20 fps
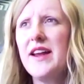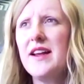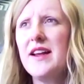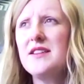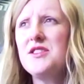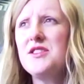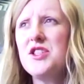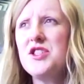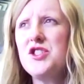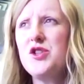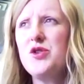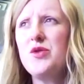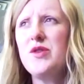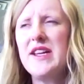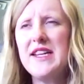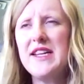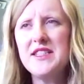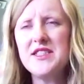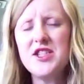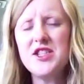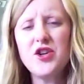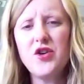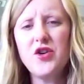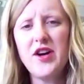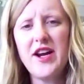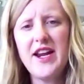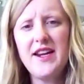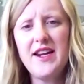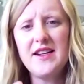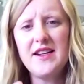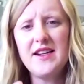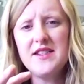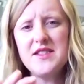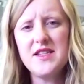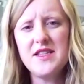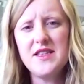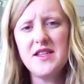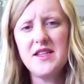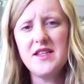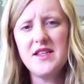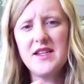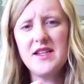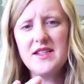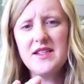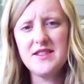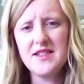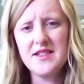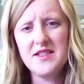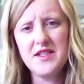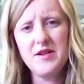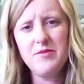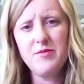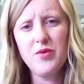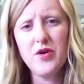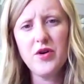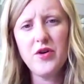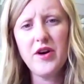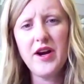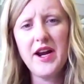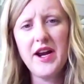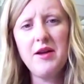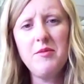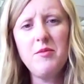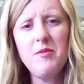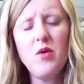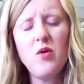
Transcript: integrate into the existing program,